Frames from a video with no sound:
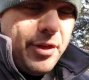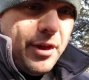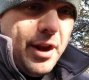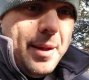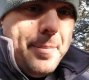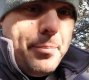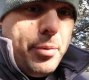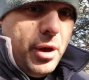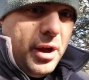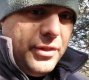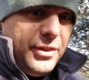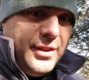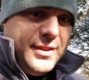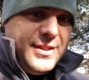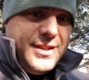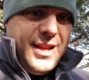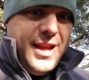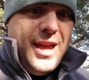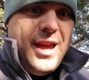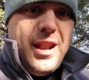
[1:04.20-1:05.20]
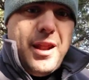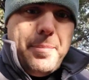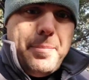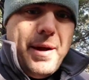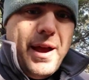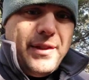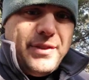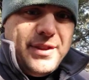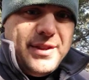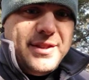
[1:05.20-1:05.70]
and I bought this tent
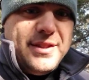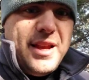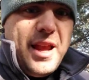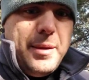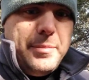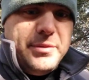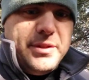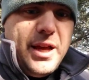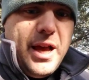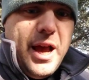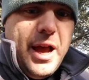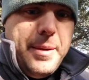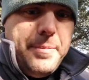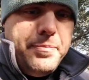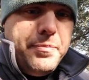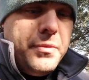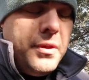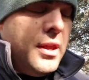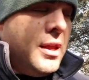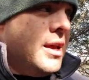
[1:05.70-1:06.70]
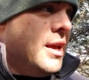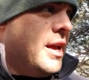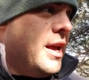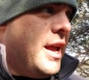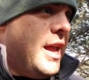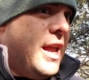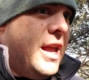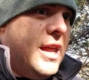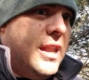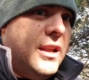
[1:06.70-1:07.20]
about the same time,
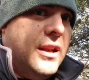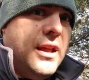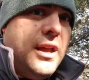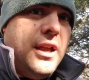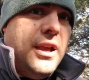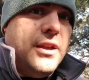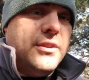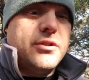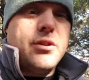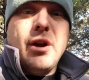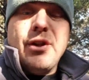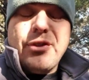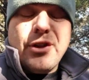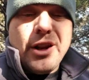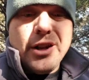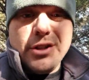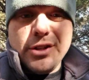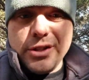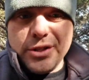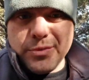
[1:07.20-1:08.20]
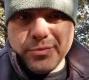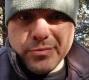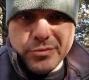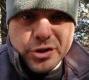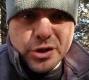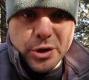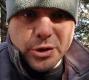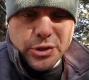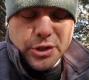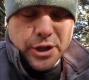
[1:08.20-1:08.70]
and so I thought I'd just
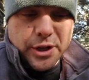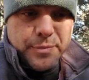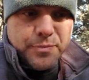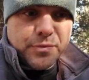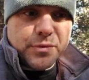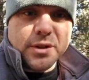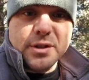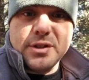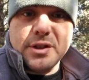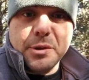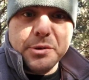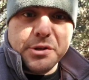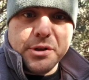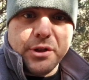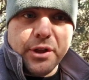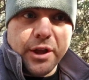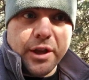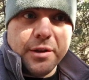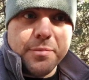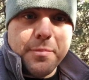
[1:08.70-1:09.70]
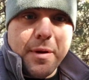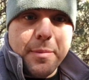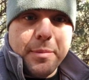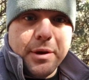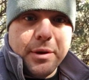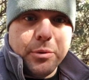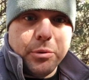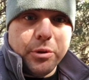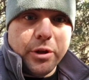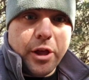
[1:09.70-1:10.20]
show it to you, see what you think. Maybe
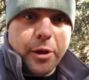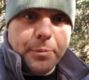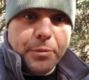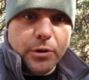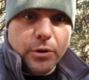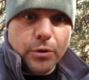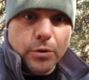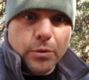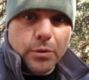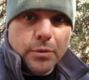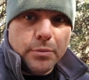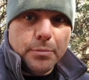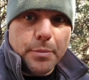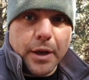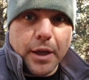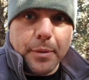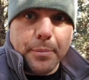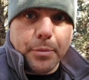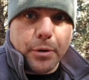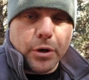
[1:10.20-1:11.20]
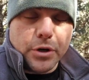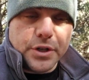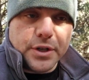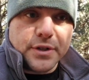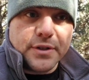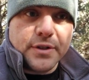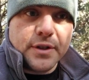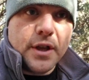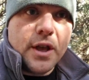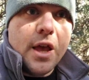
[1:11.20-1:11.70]
it will help you make a purchase.